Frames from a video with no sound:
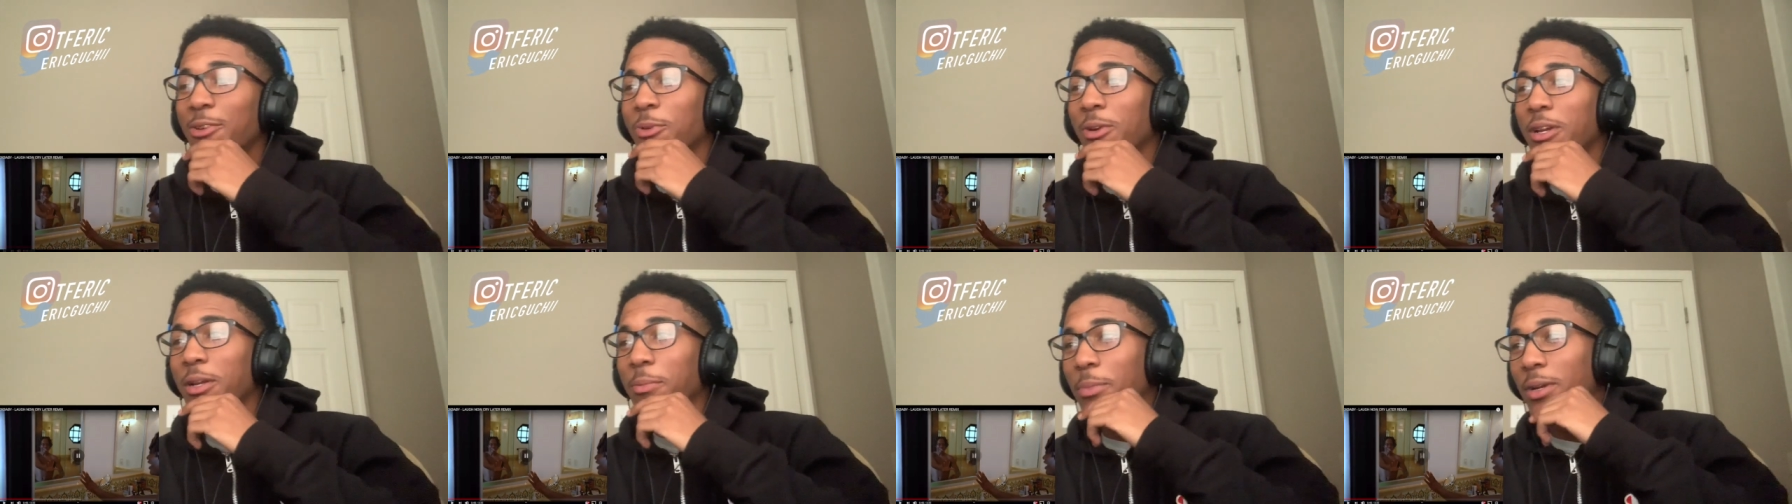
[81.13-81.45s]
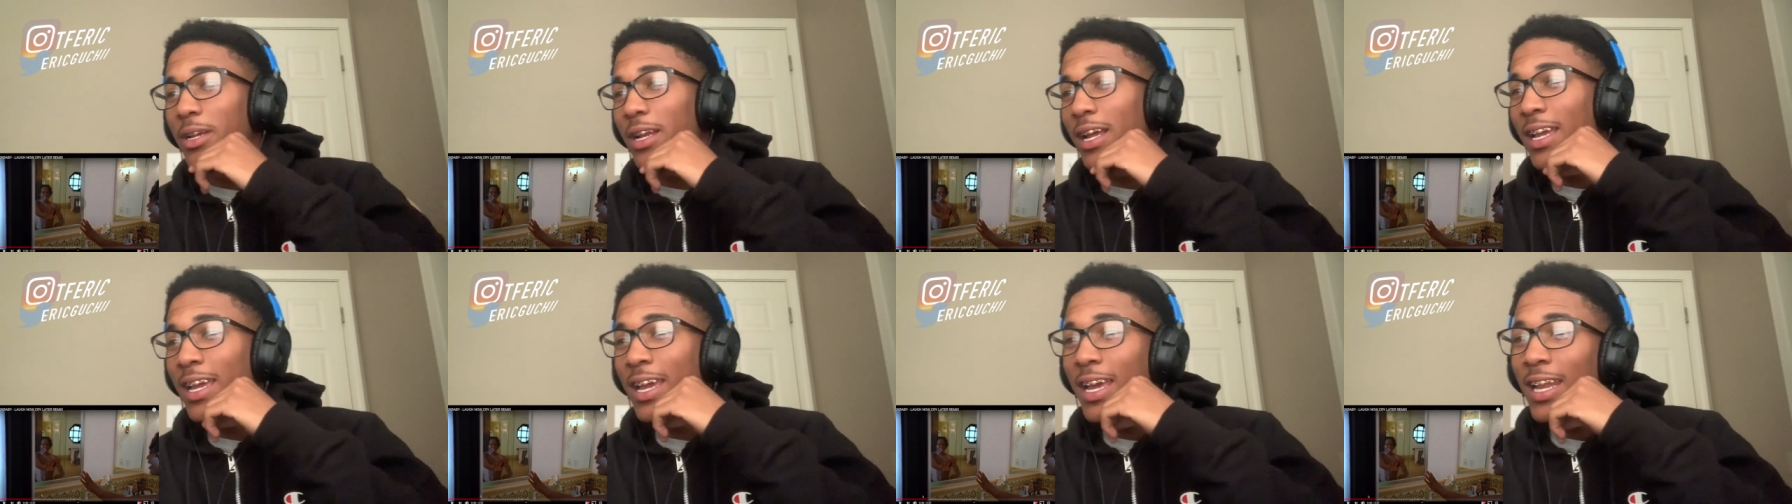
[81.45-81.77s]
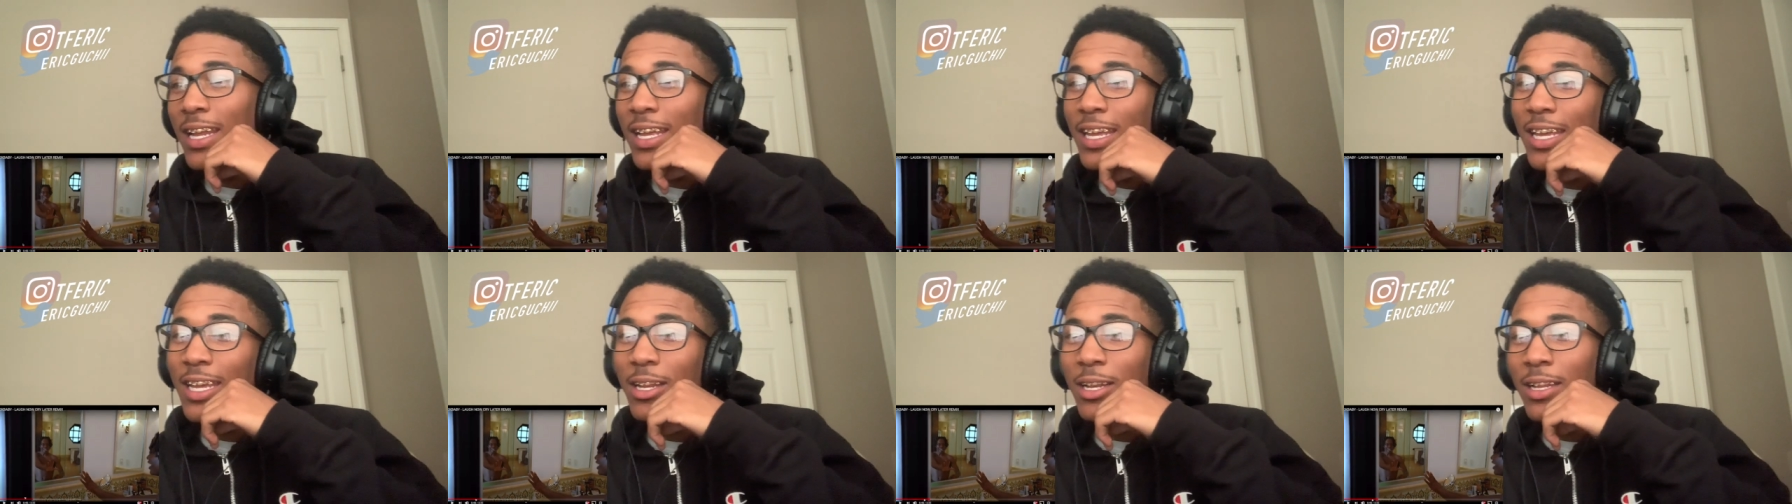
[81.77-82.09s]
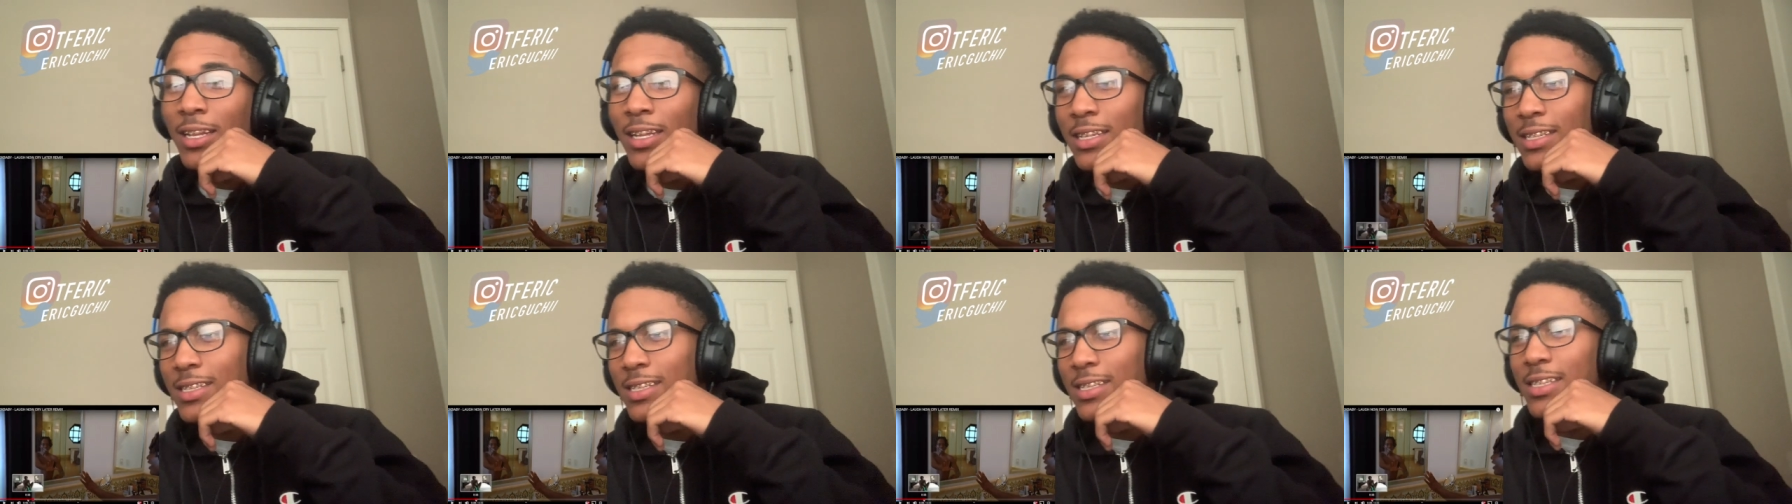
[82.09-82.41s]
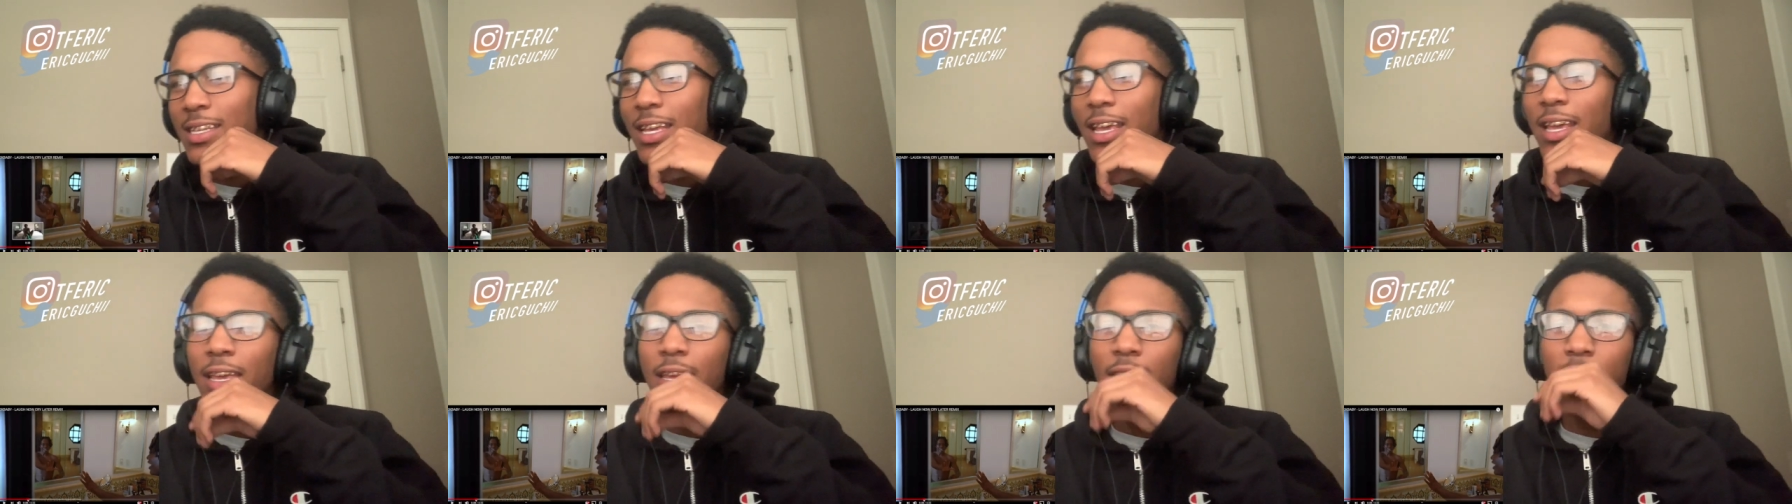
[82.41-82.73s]
Rick, but I got a hit list.
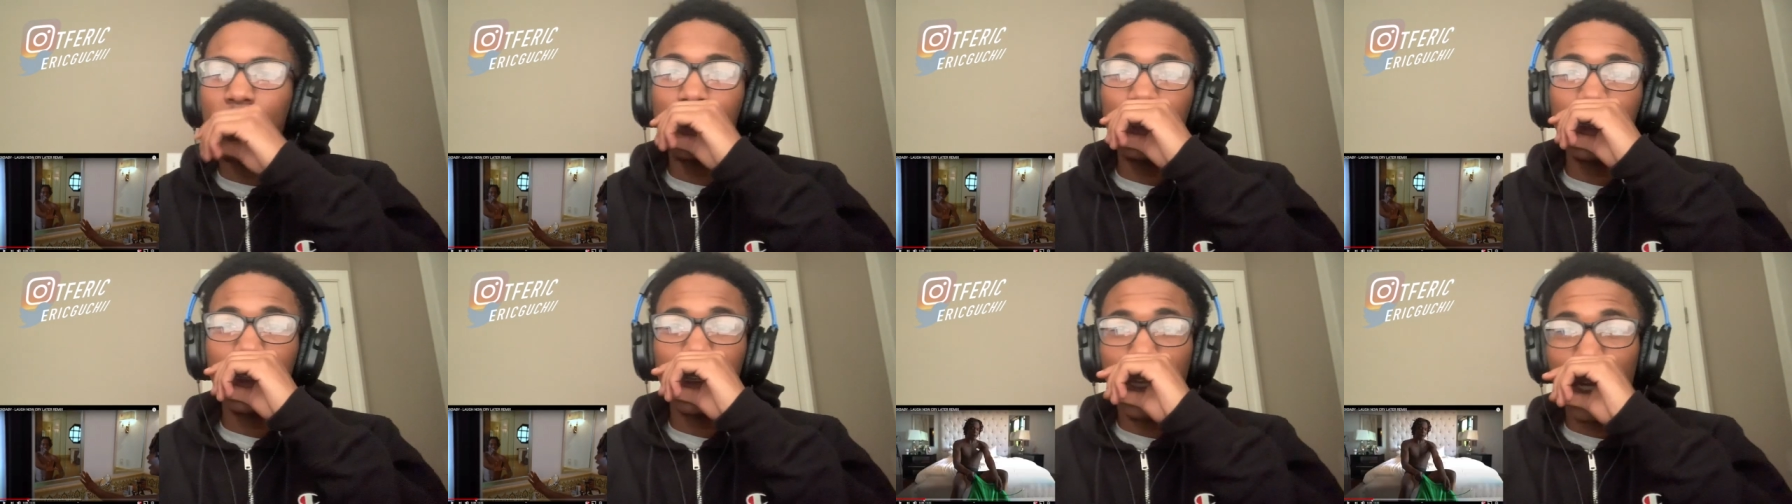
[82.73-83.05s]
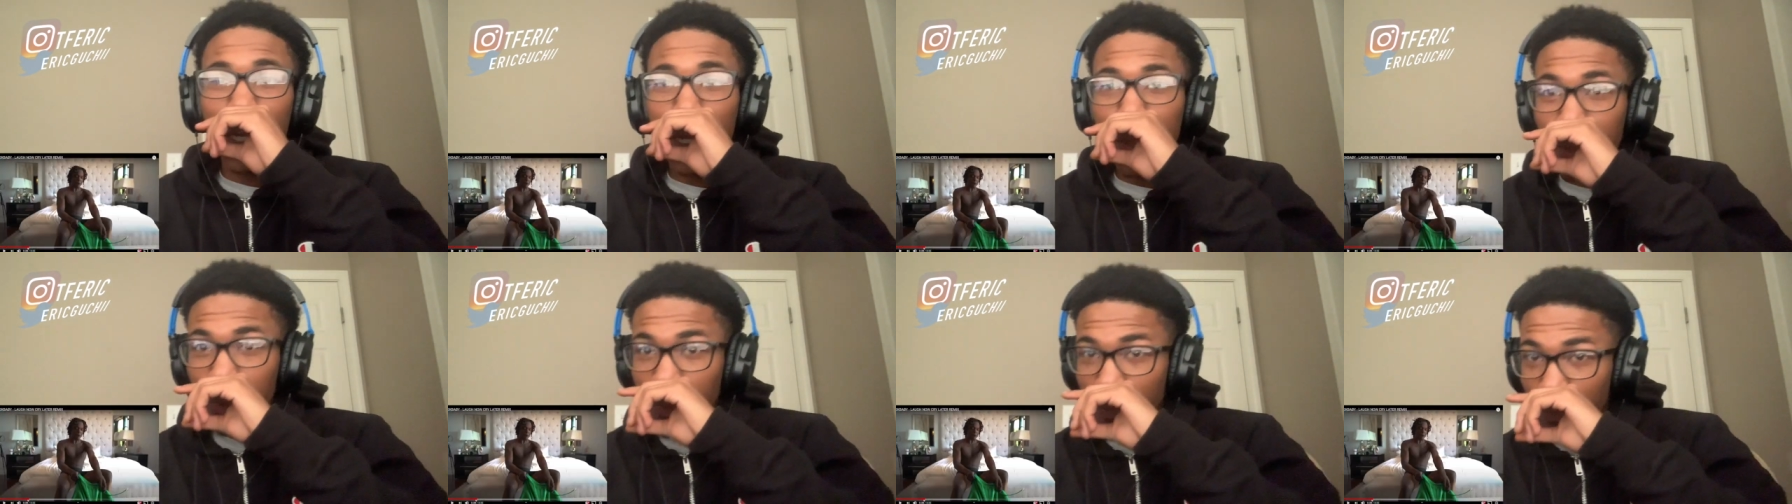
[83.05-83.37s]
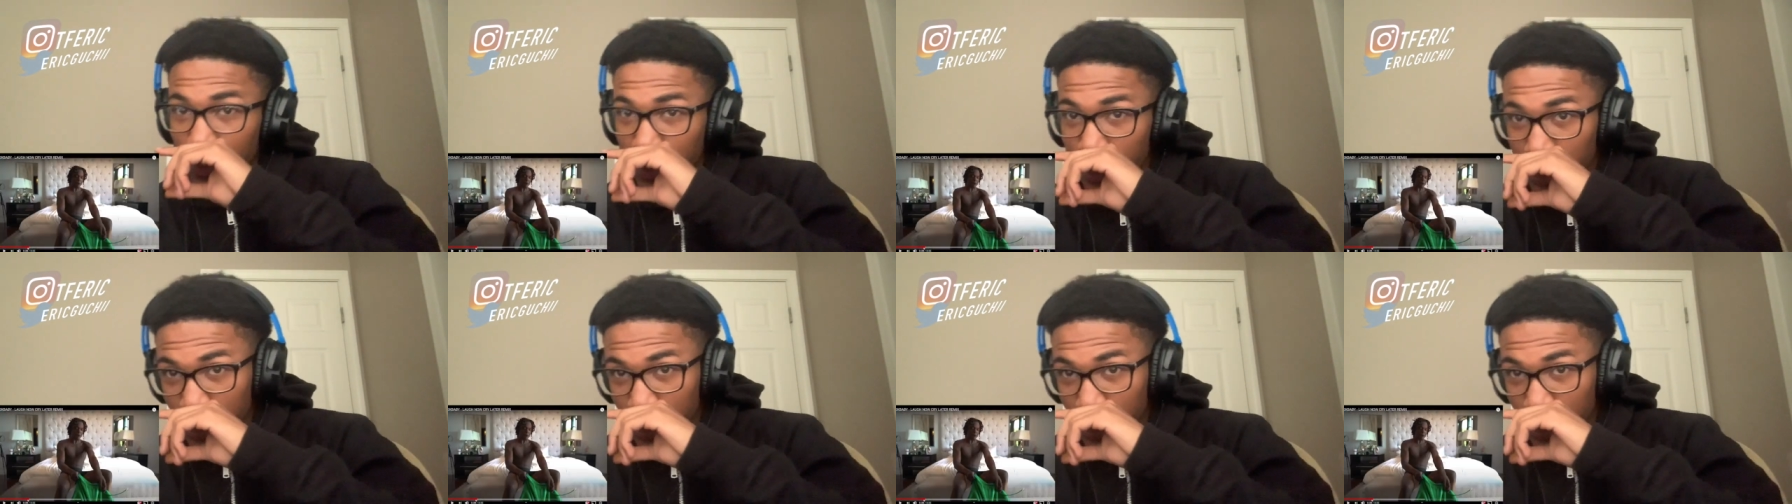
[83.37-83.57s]
Hey, he's coming for